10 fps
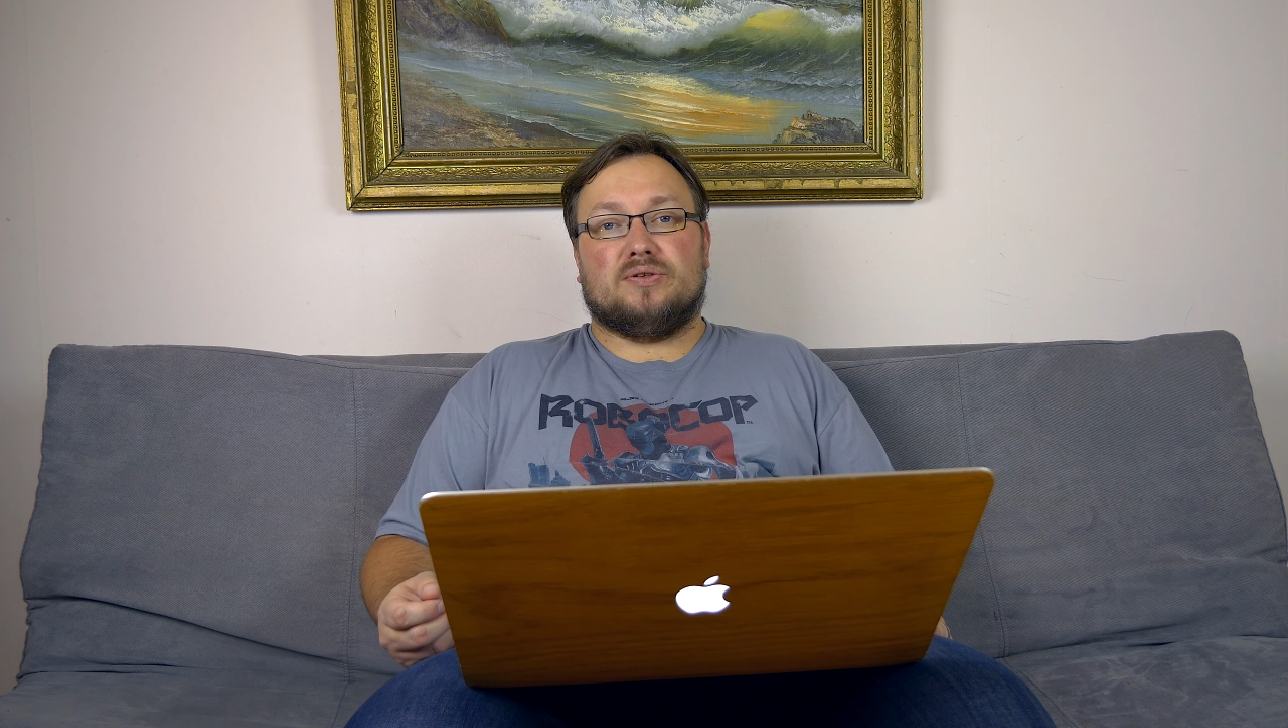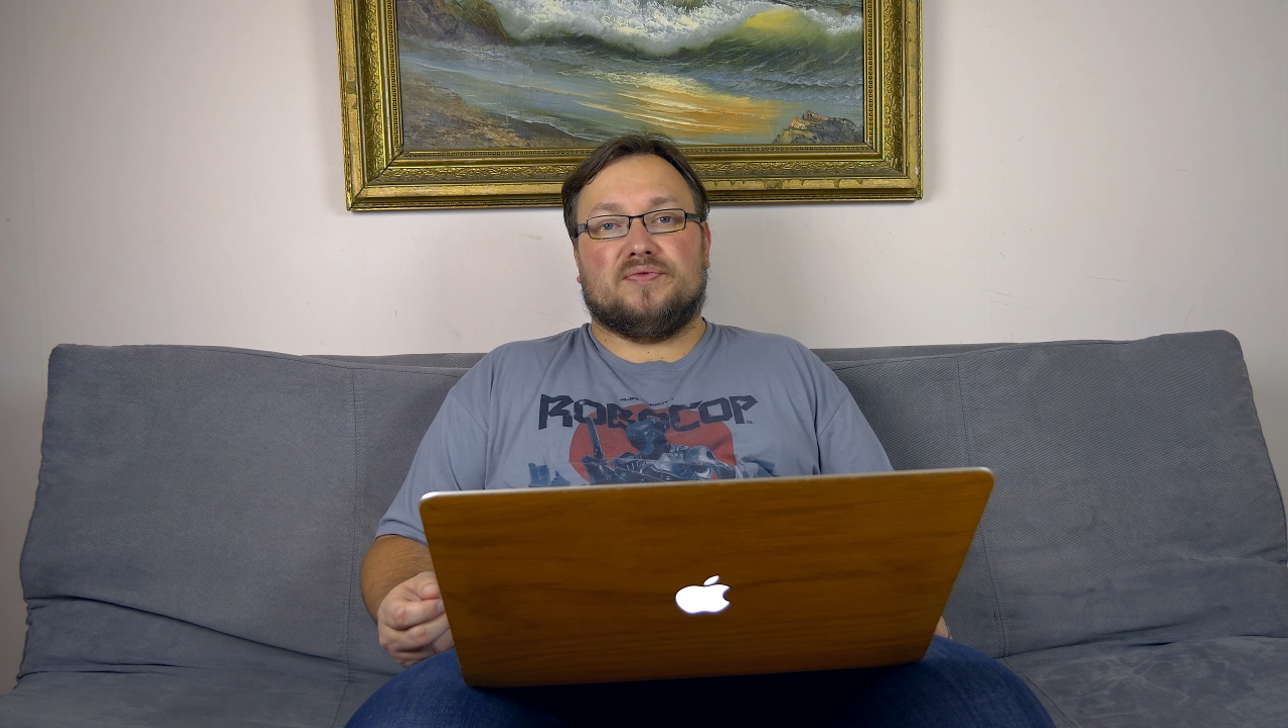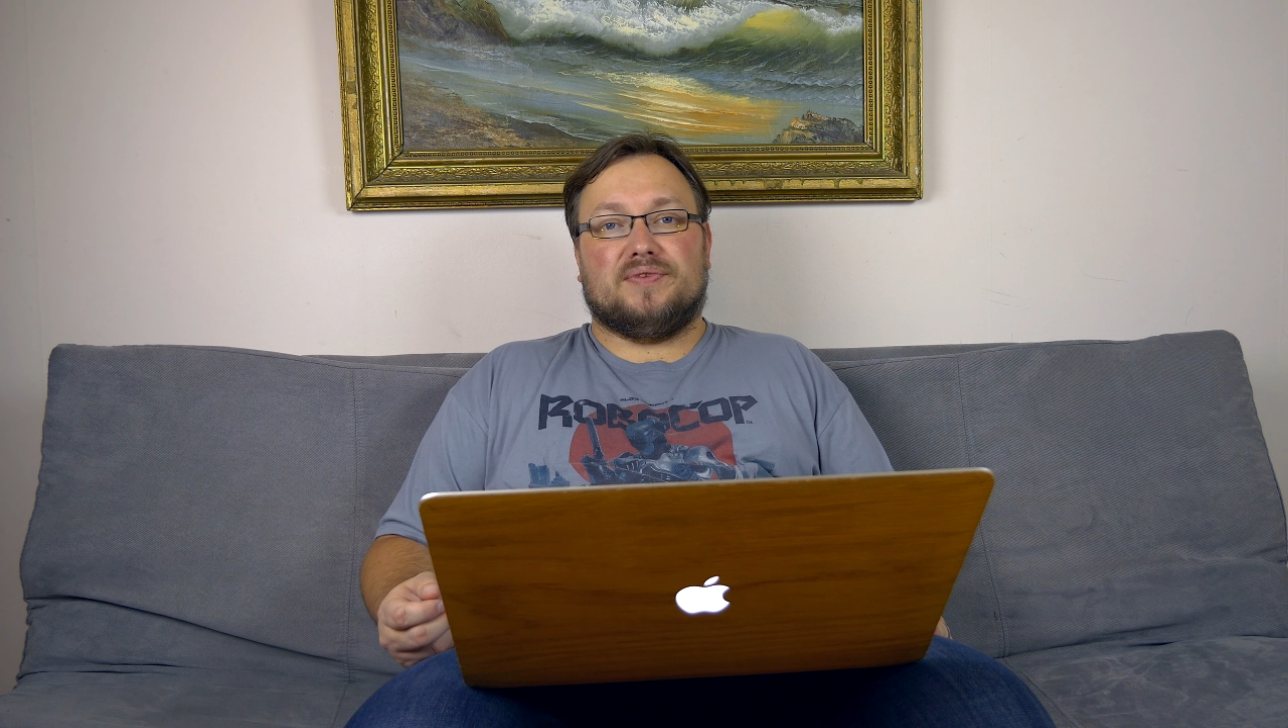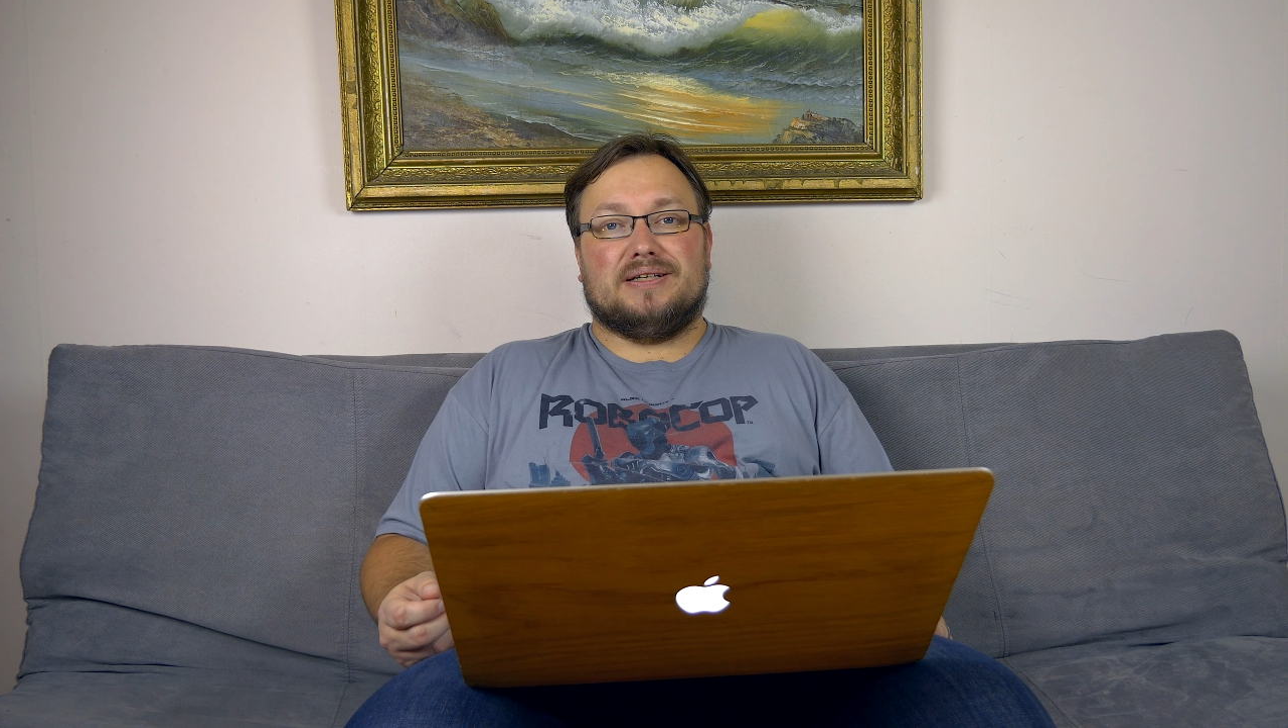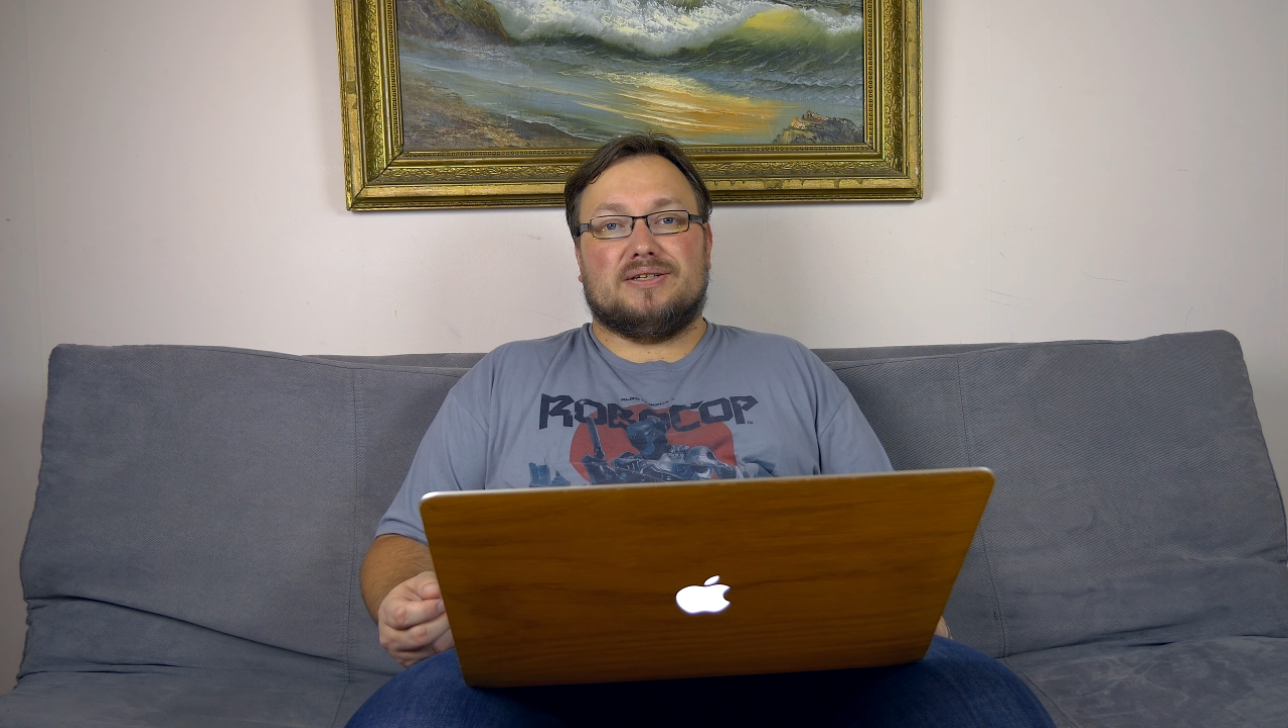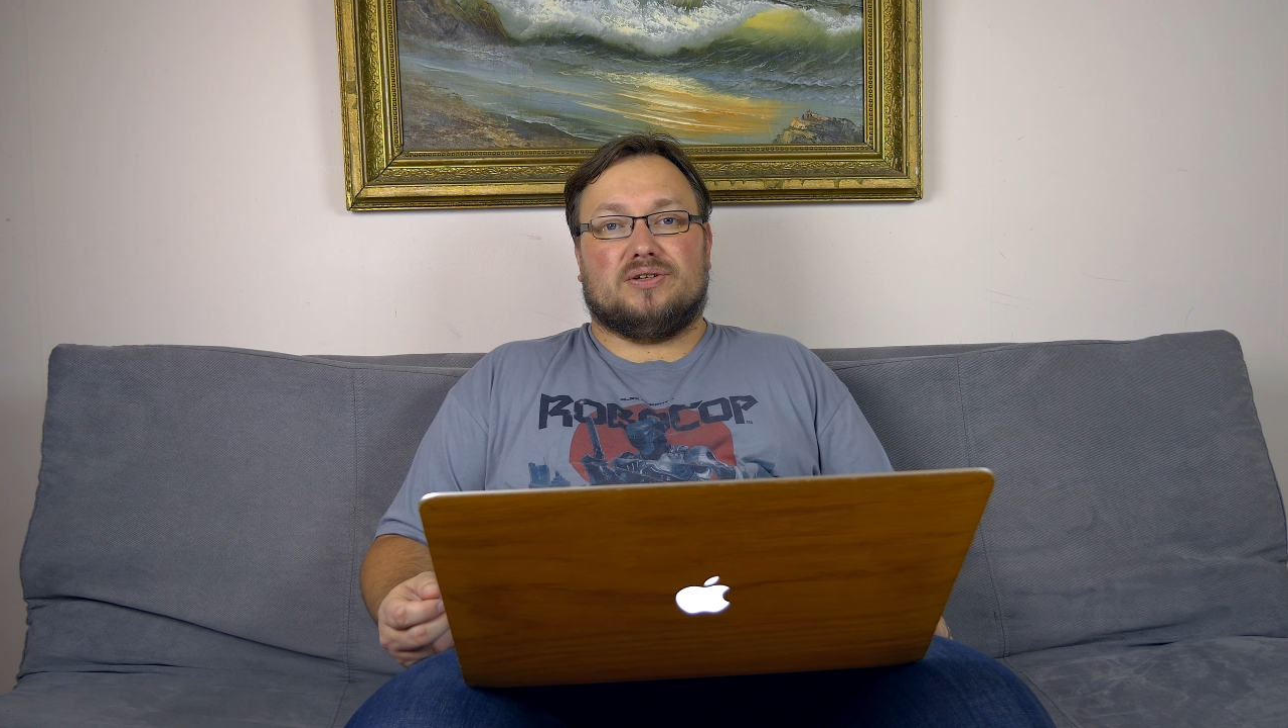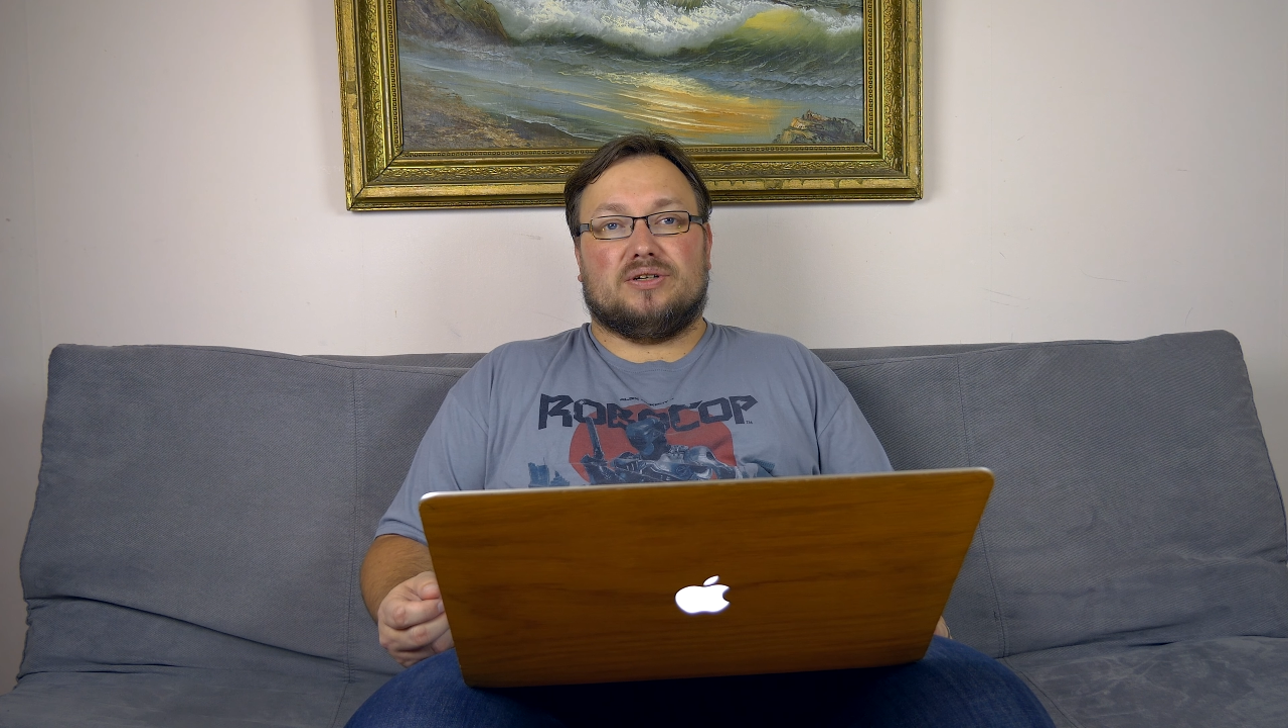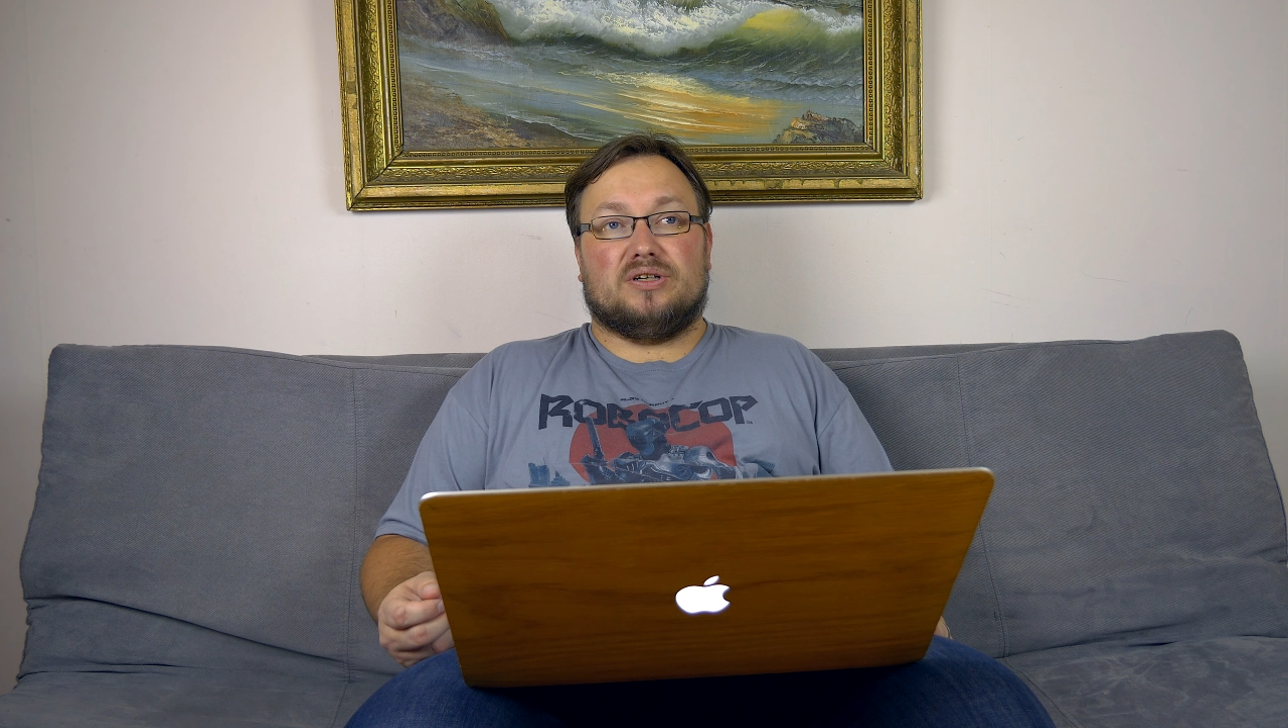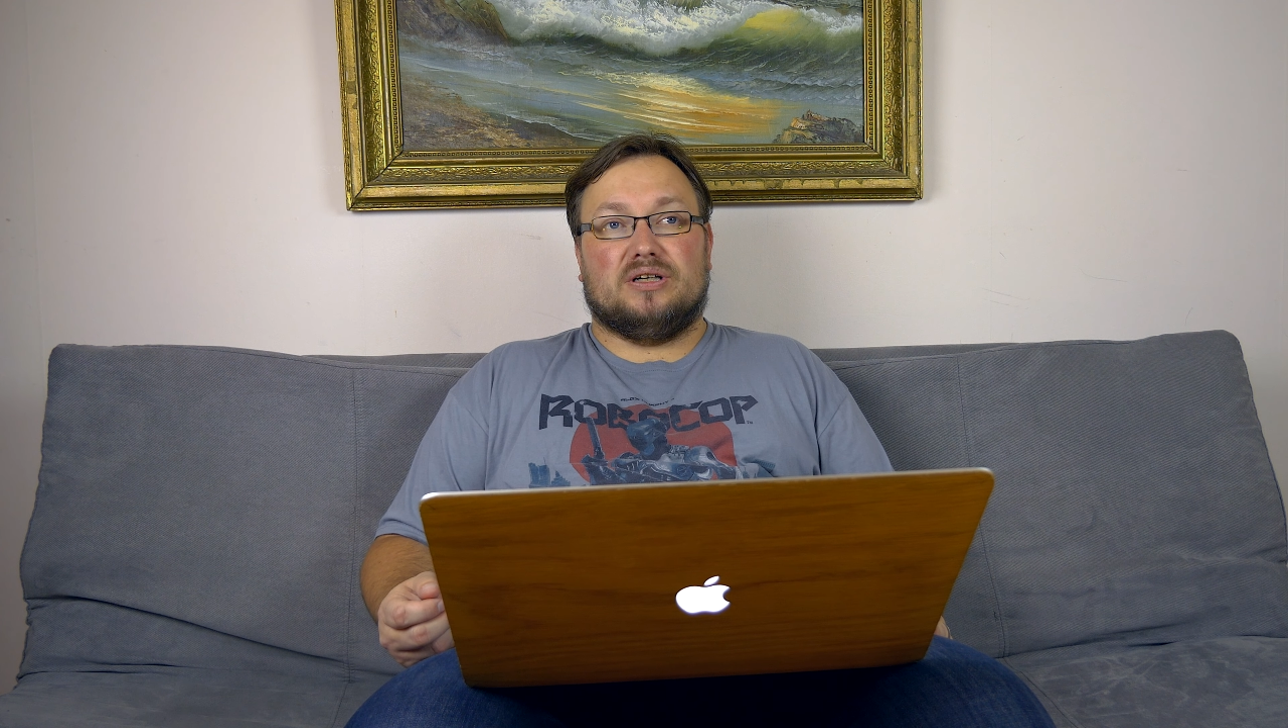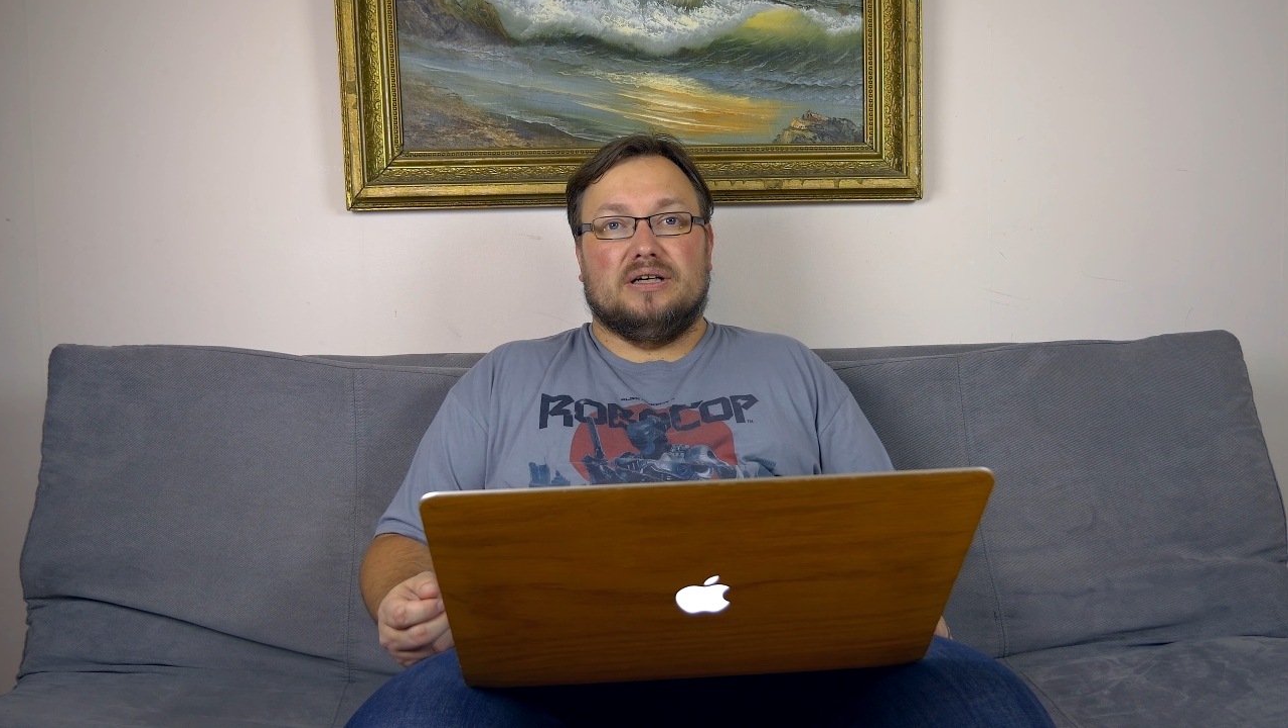things are